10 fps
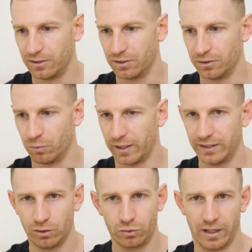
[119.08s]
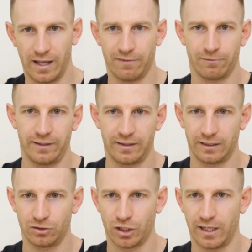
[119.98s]
the way you look at
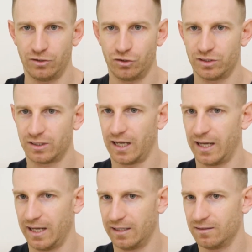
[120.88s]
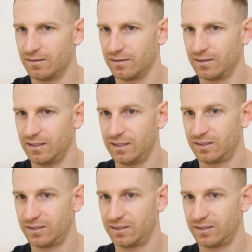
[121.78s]
everything changes, and it's